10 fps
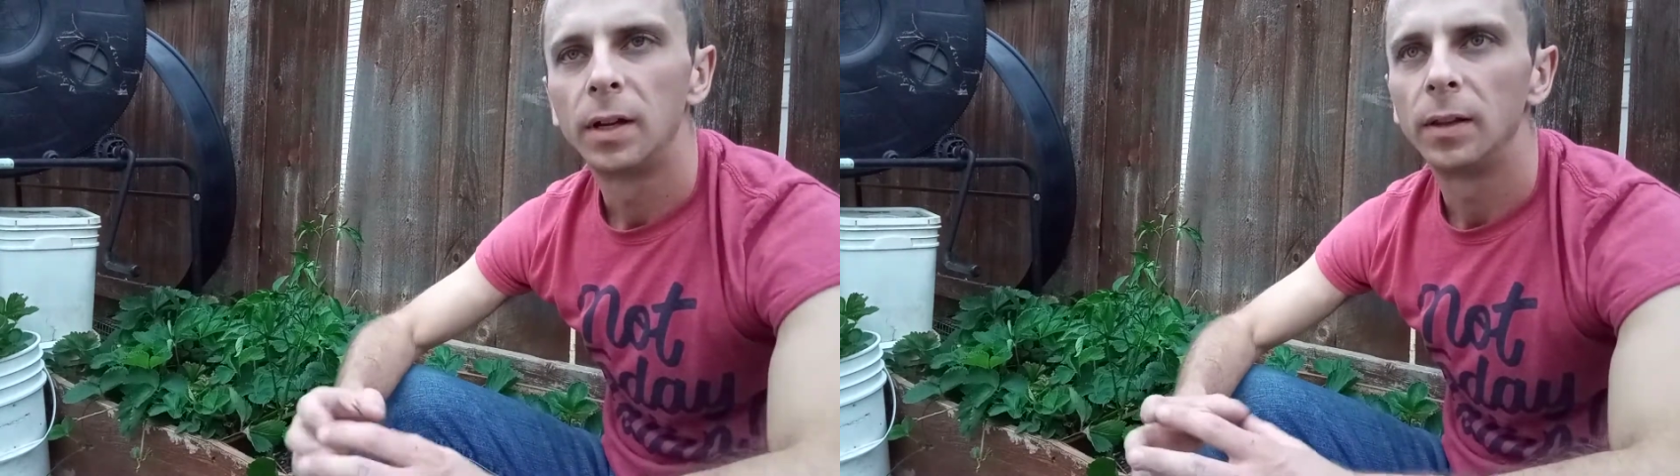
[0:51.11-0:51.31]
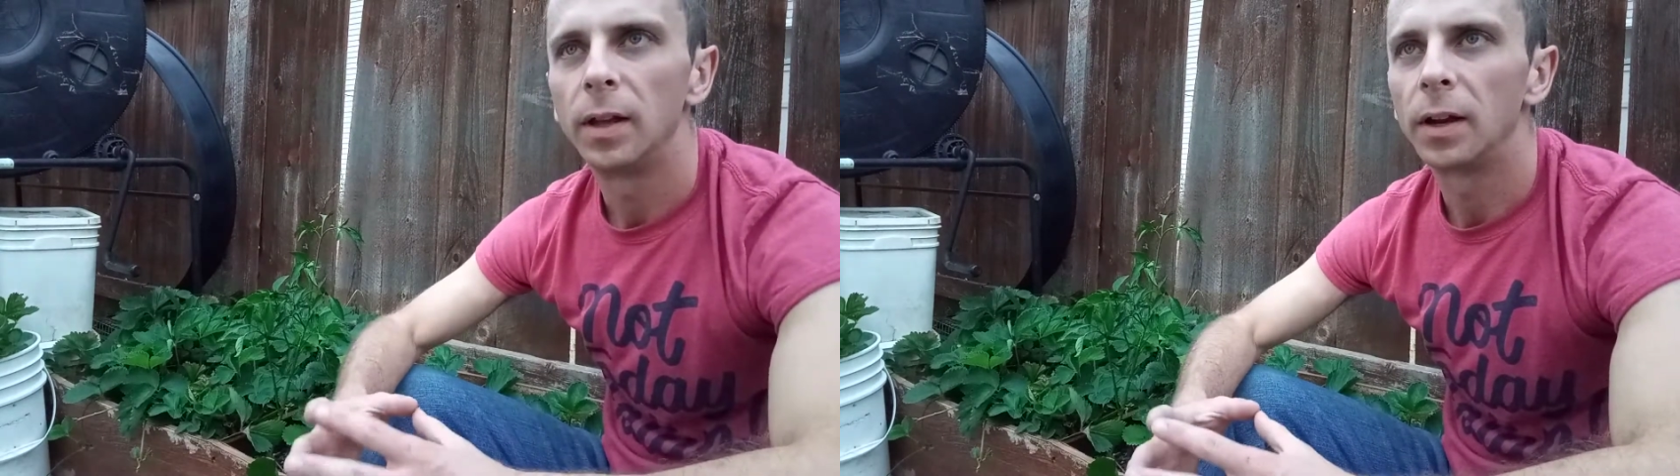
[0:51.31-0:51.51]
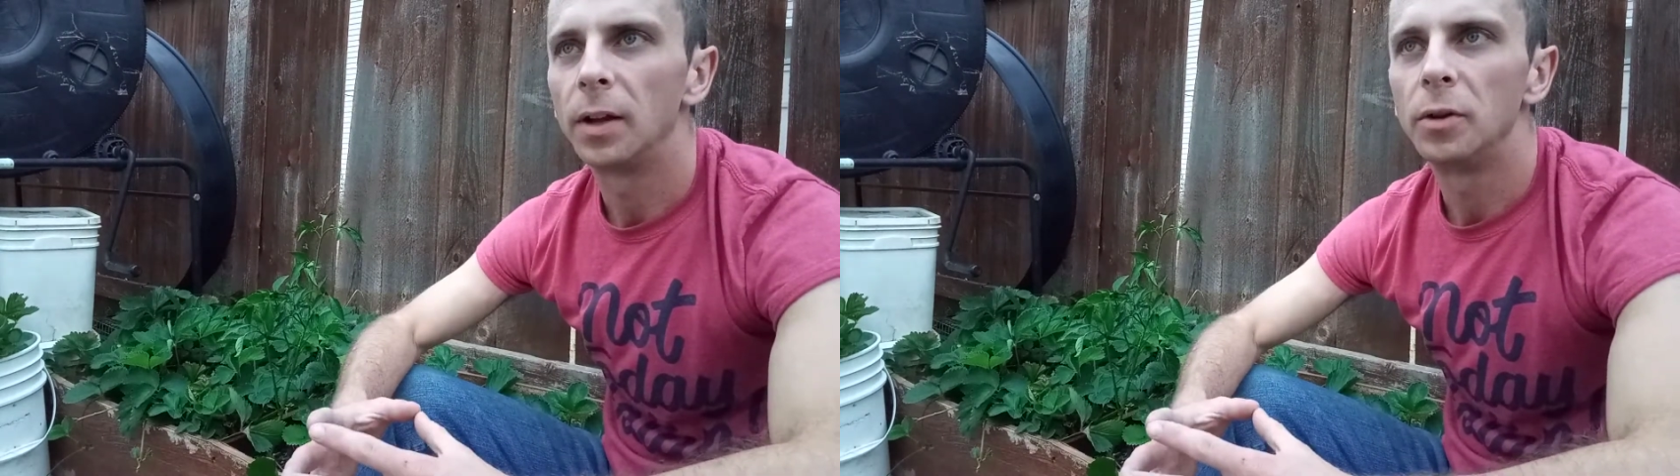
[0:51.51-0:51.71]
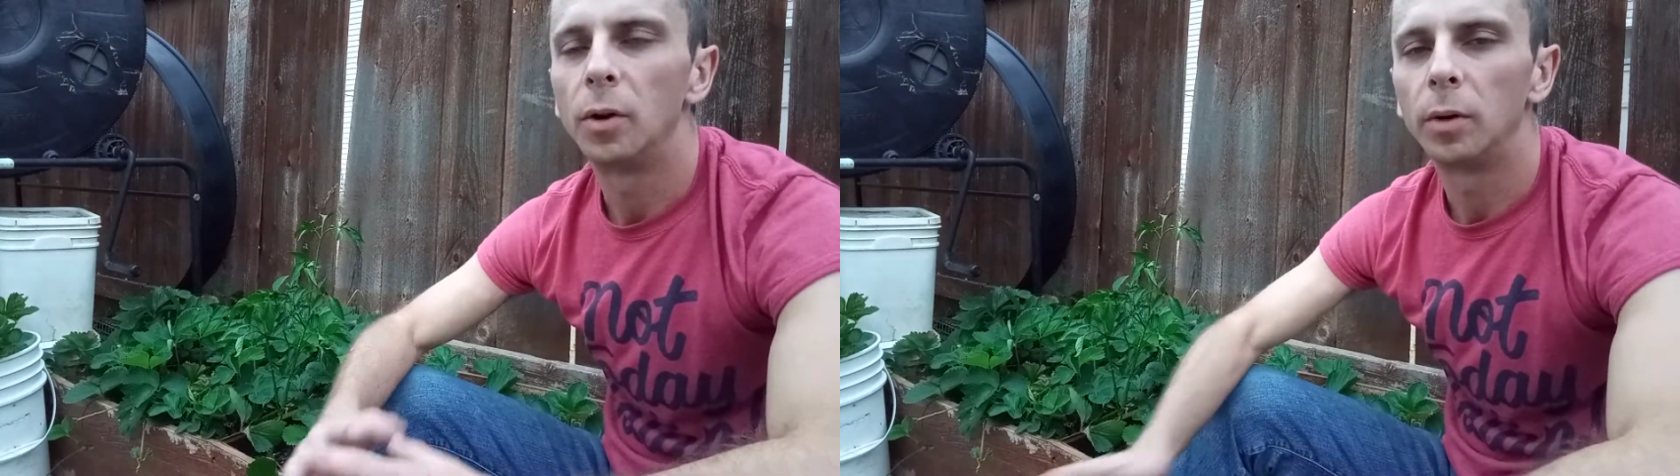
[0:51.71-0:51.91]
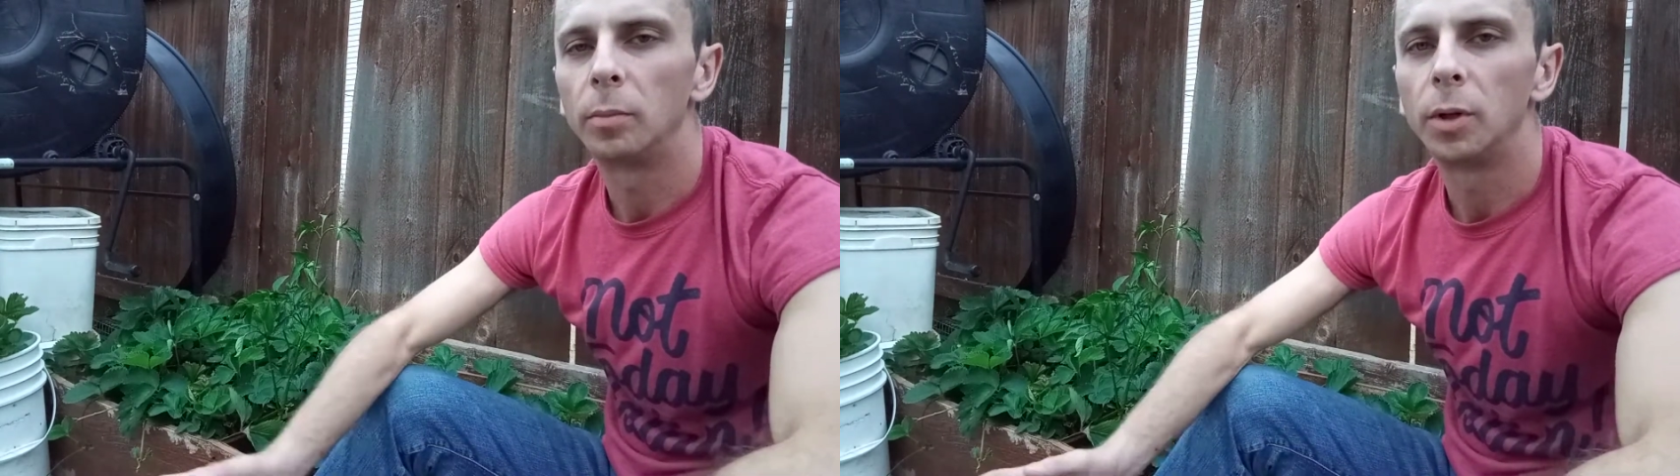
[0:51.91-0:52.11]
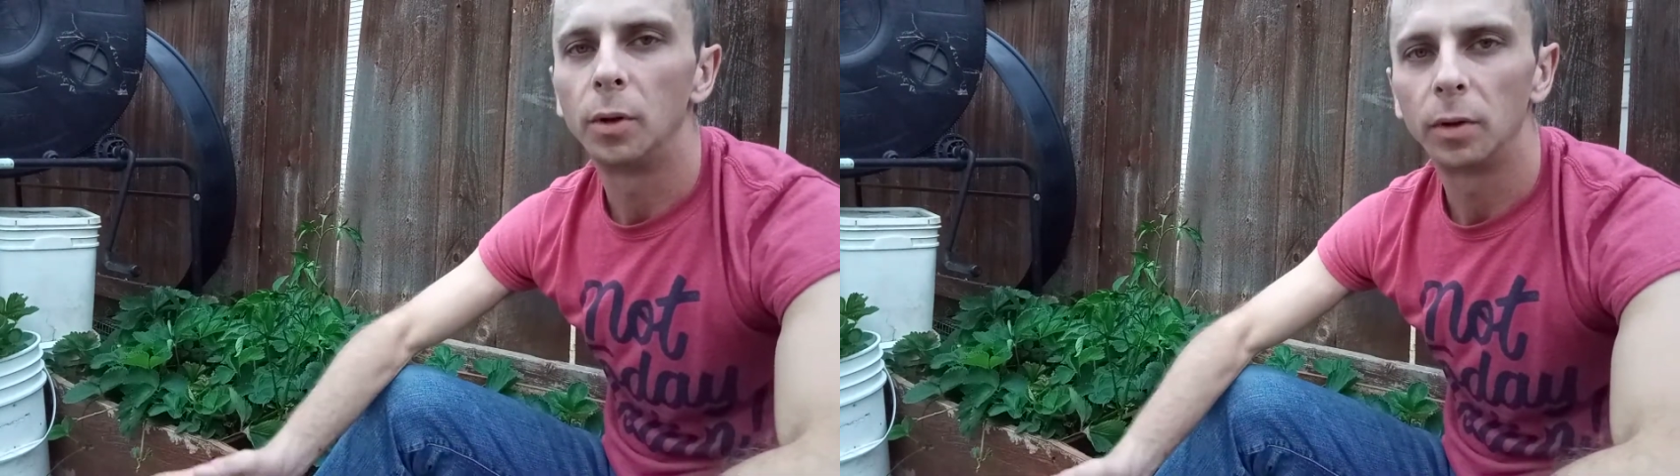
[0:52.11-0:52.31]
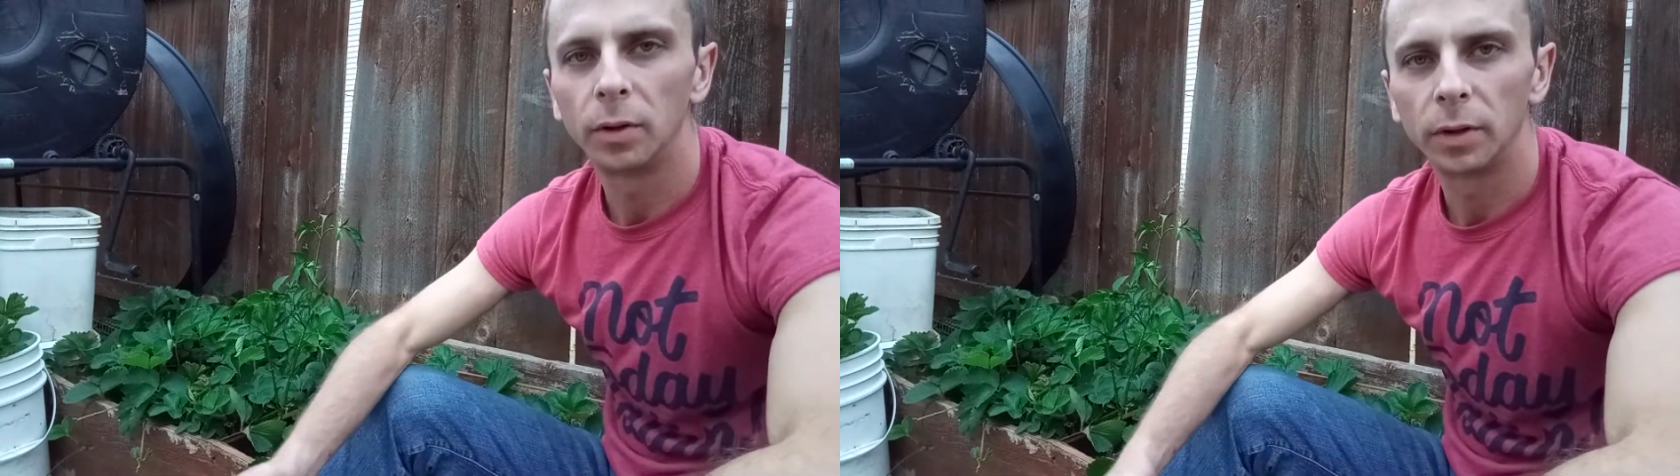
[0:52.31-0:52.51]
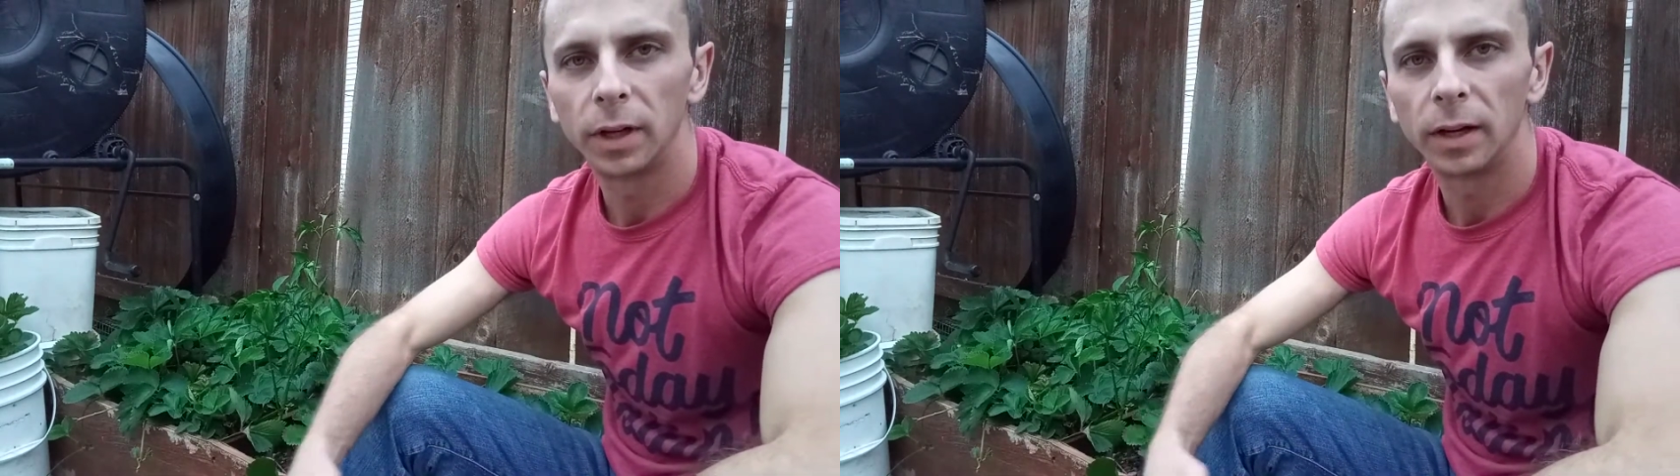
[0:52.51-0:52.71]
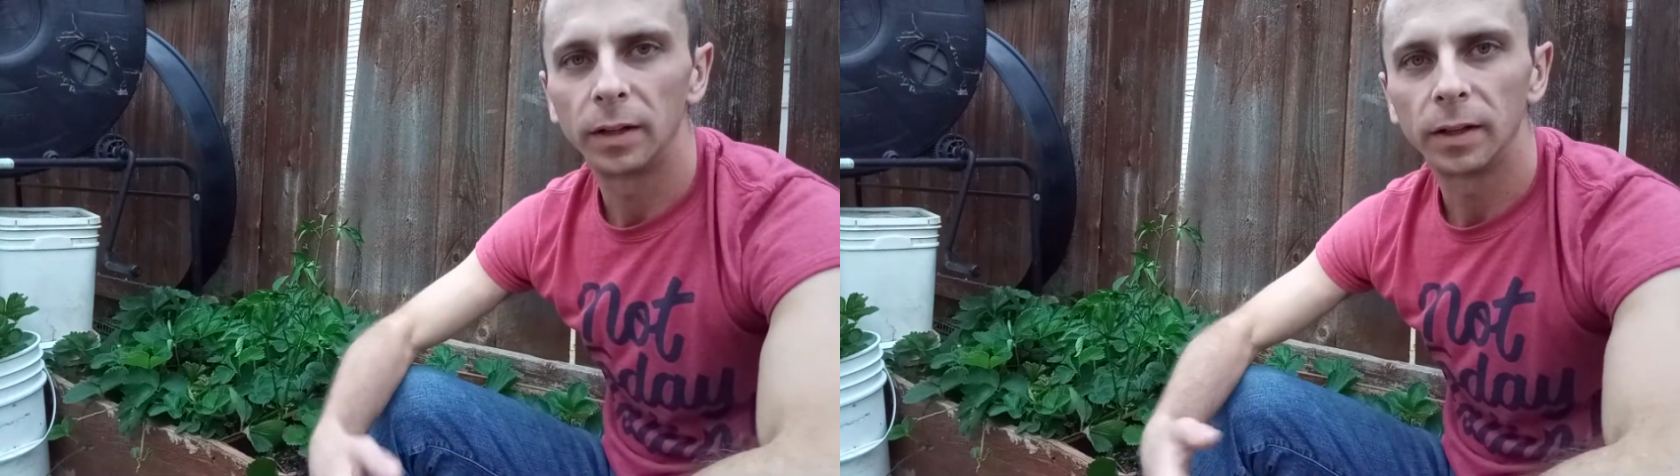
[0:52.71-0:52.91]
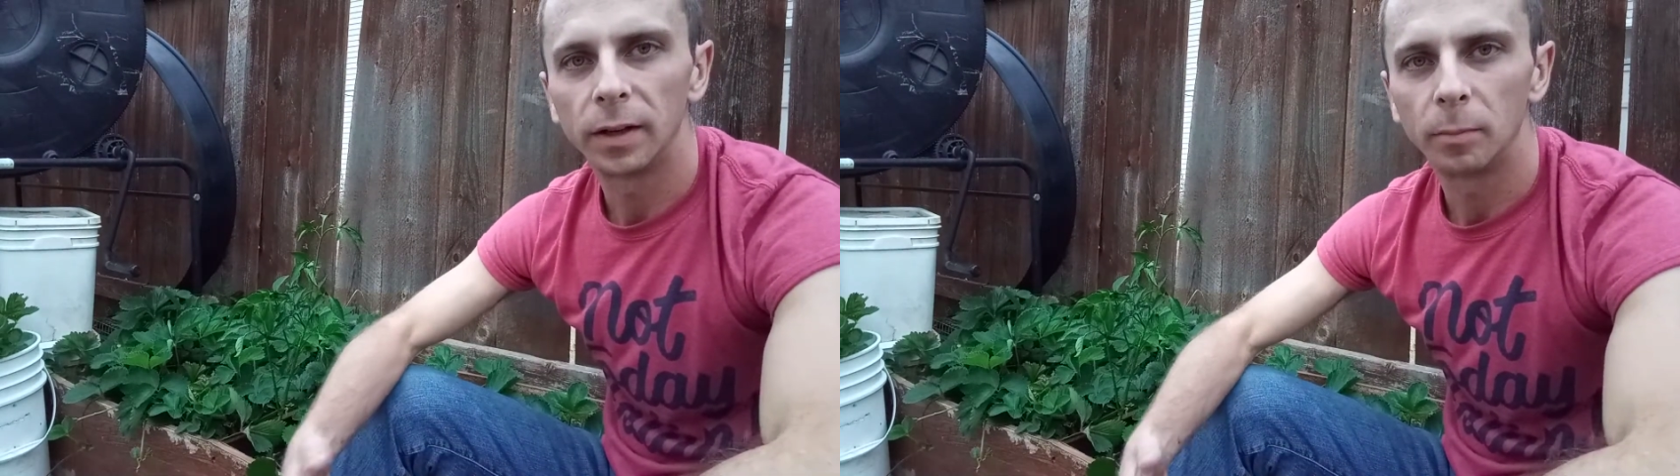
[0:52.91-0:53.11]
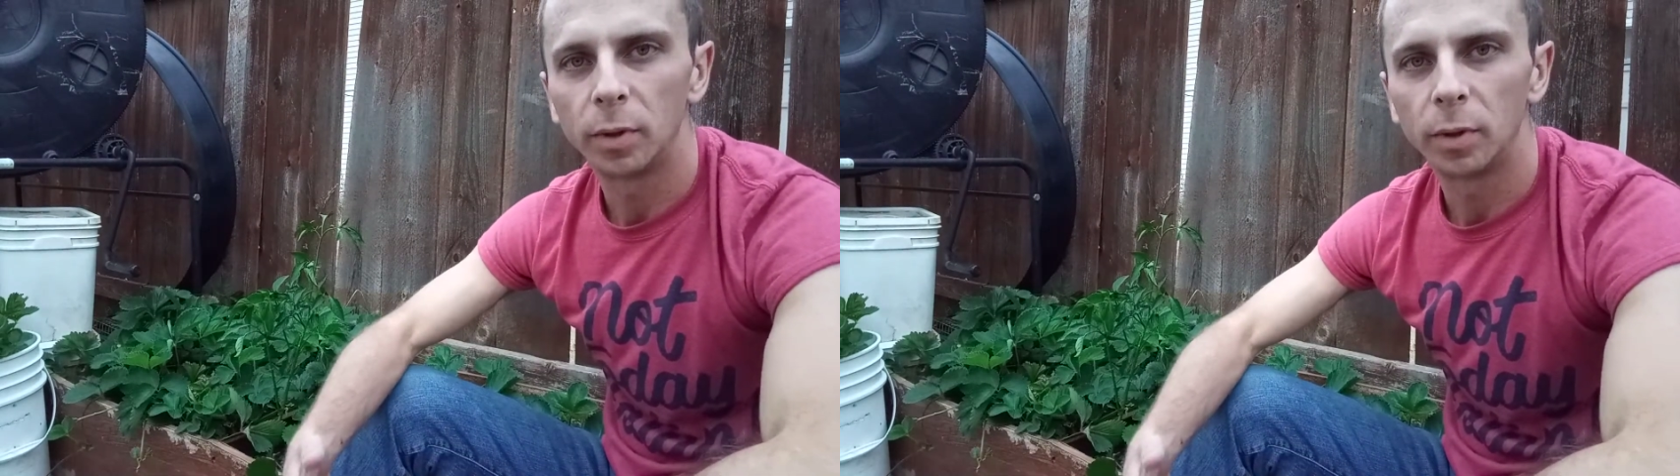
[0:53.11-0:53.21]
that I know are totally organic and that I'm